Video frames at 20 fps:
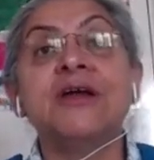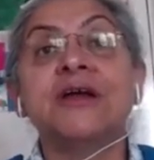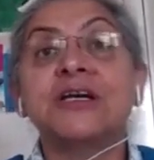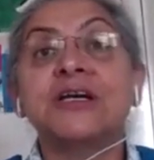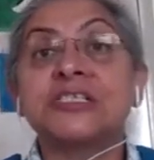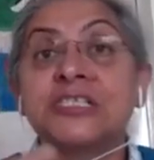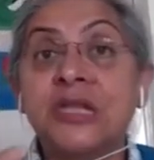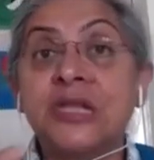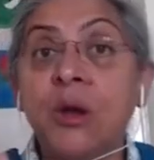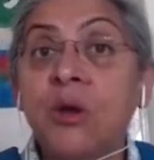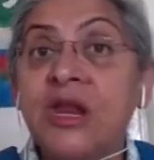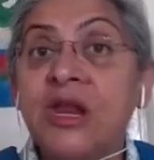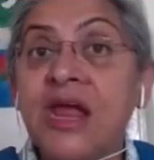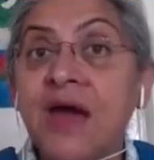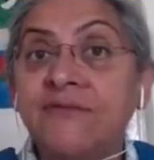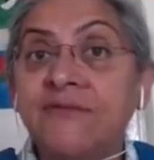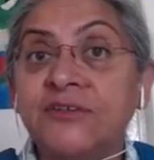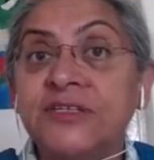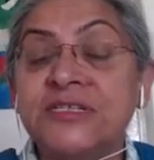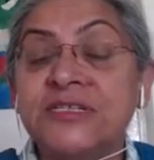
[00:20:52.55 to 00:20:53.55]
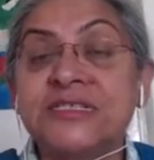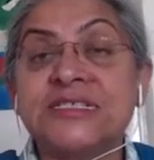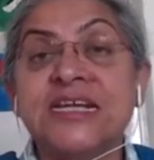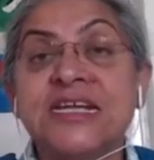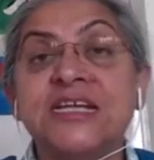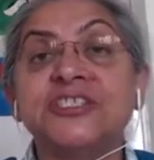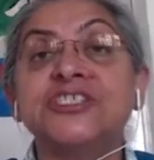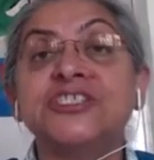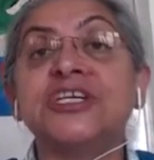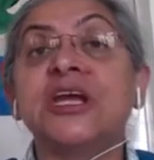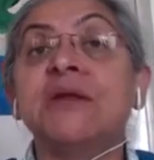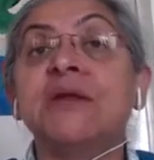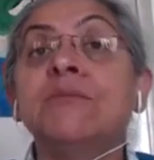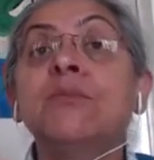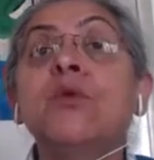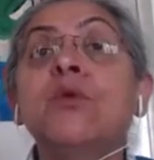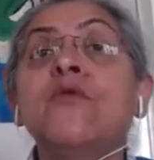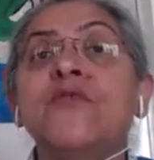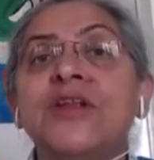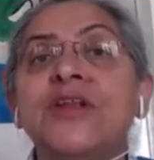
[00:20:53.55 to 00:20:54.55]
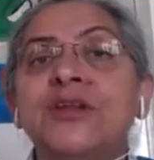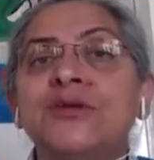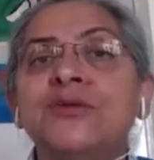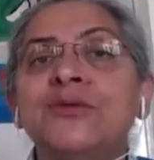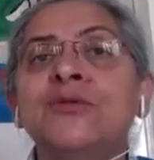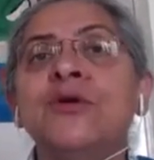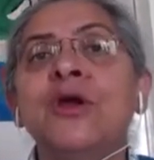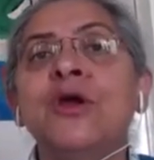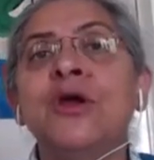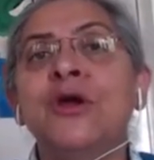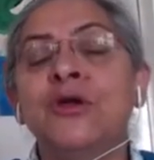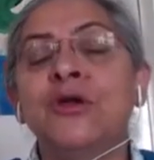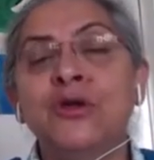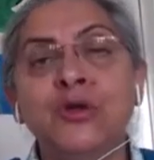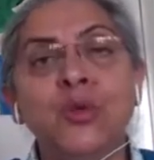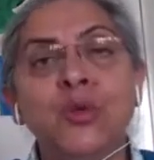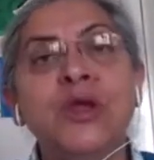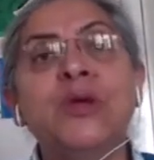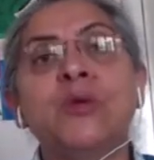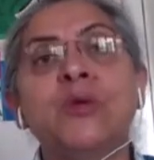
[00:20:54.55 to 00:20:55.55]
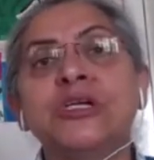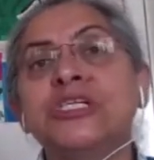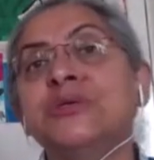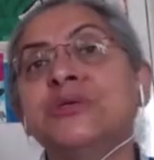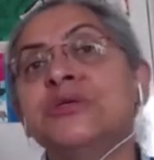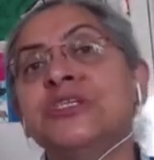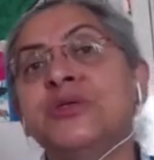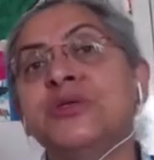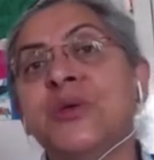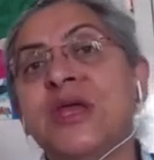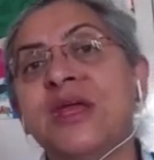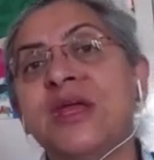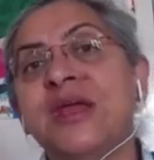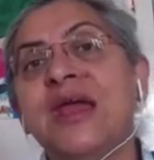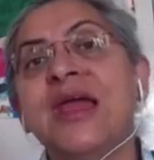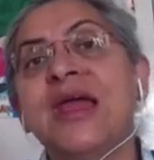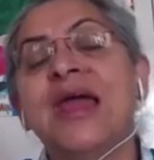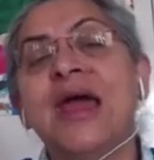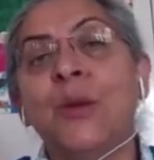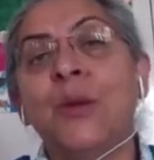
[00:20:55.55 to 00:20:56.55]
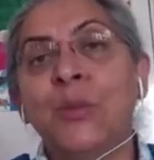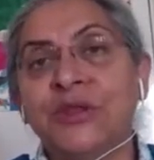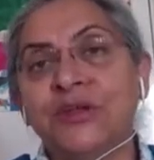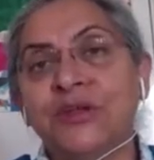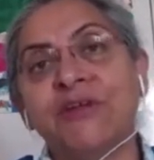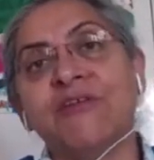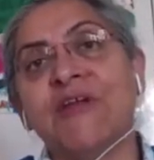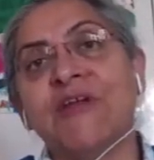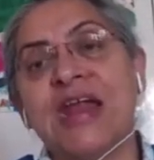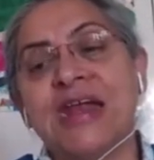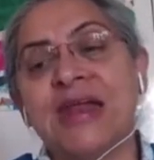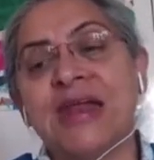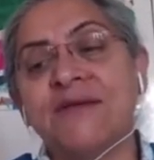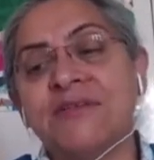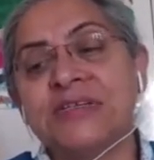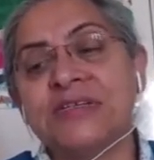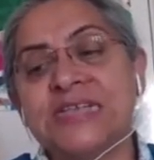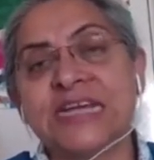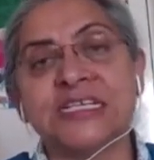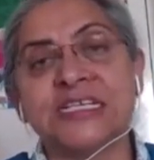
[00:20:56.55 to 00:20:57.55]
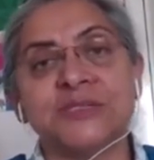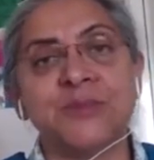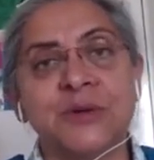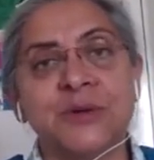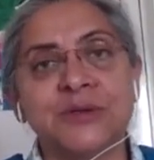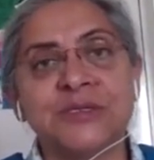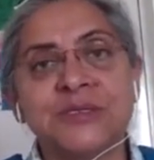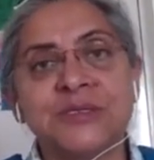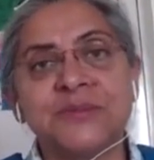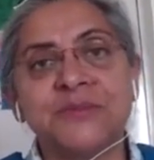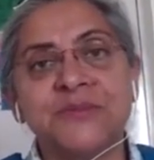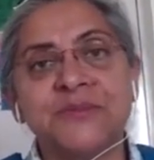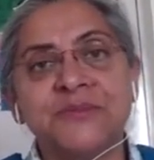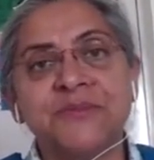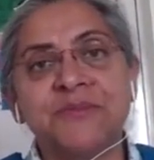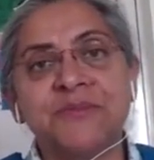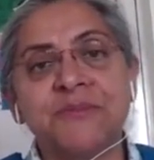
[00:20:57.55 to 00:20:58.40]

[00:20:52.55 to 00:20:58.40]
because slowly after this stage, she can move into doing what she was doing with her grade level textbooks.